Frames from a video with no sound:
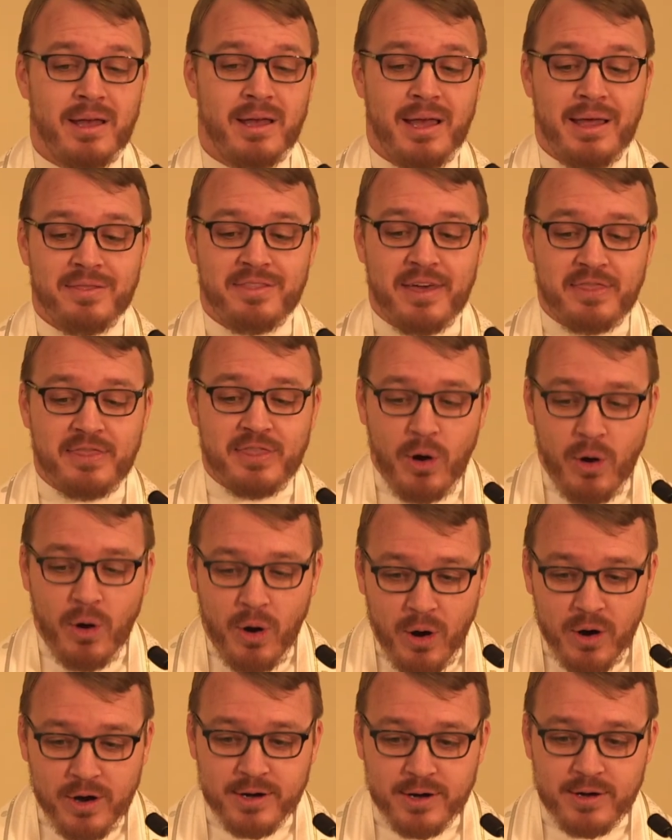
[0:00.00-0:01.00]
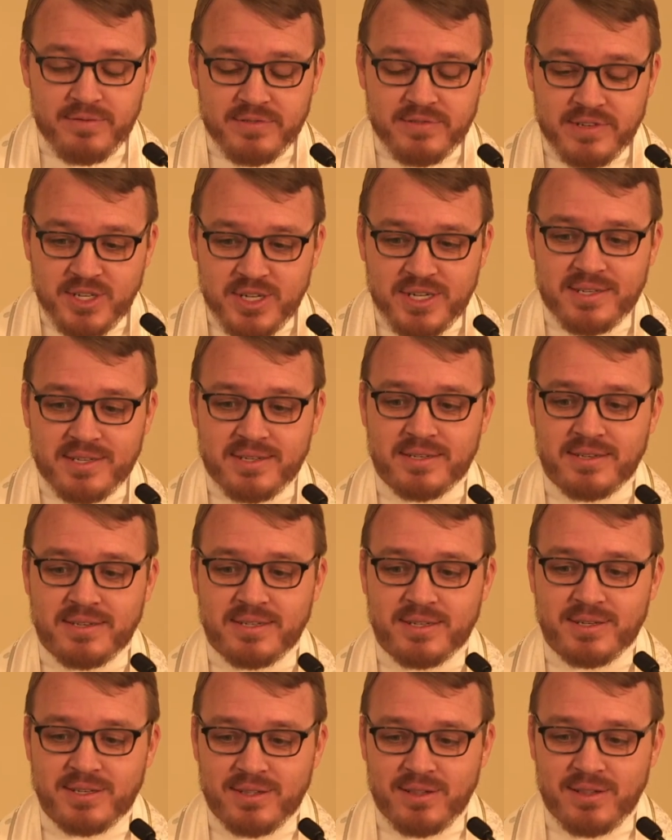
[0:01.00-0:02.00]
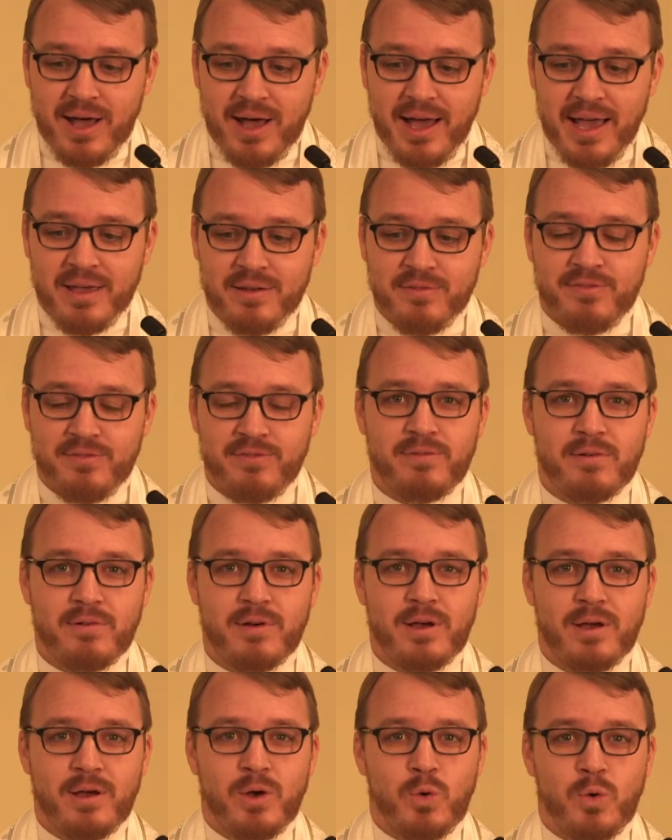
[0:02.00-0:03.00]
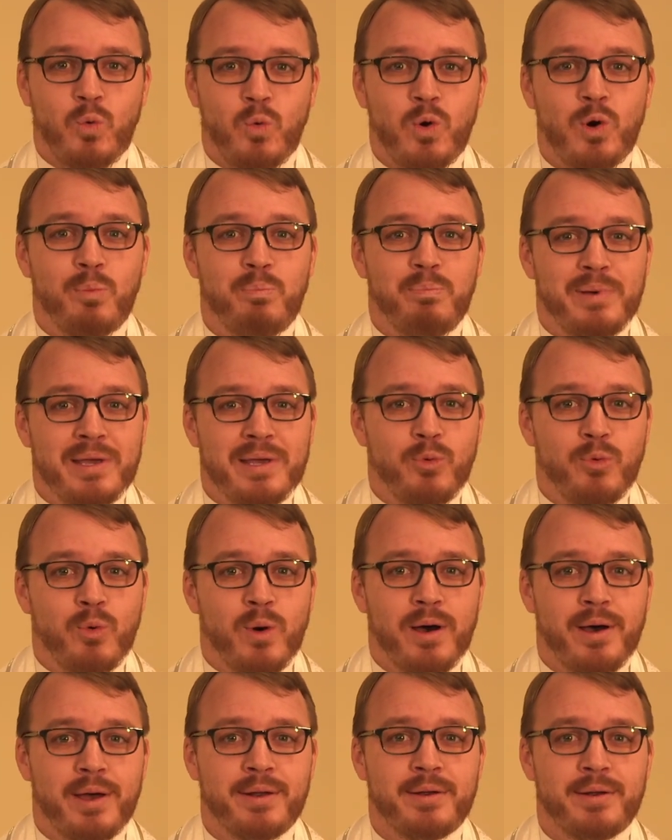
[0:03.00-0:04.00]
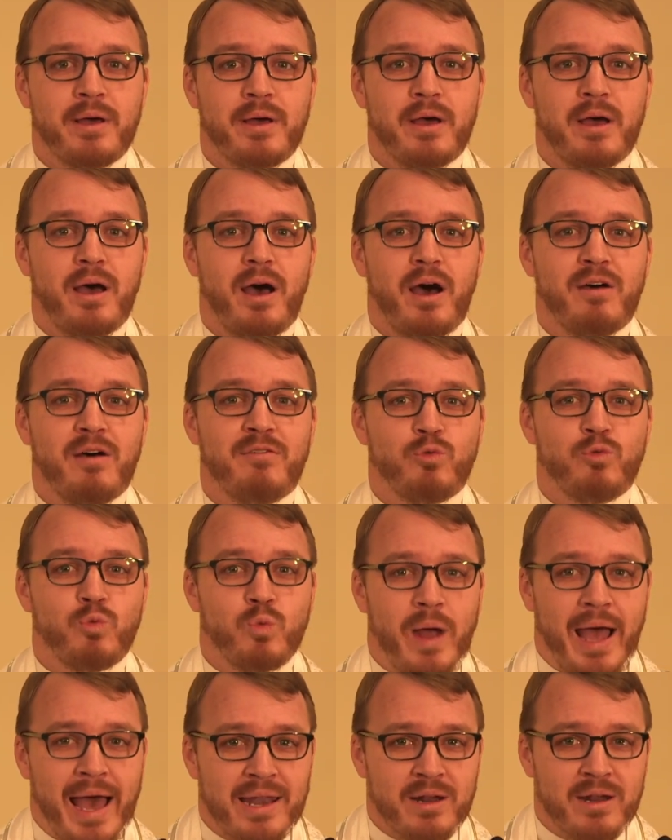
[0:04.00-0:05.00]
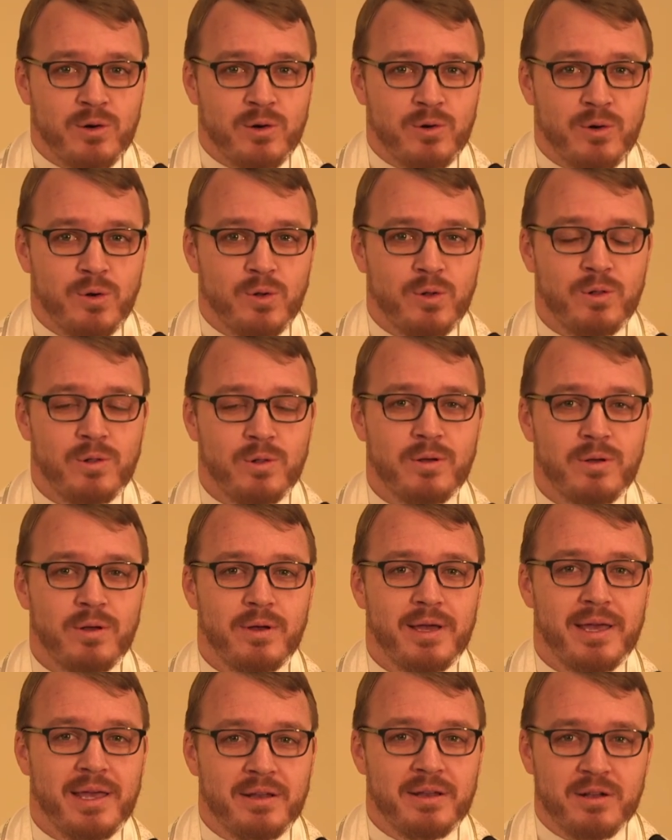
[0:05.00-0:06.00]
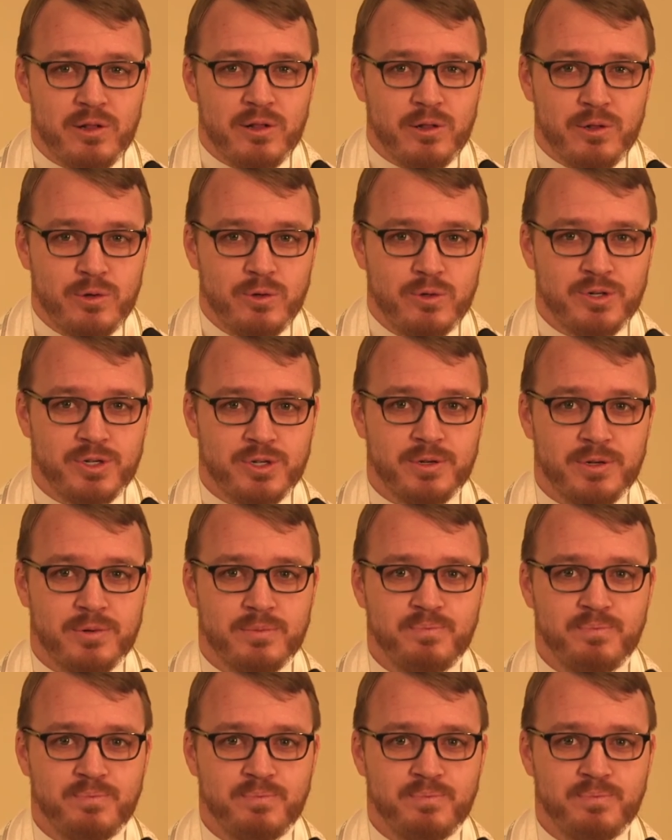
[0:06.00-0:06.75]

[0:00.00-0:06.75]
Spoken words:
that the arc of Jesus' life will be one of radical inclusion.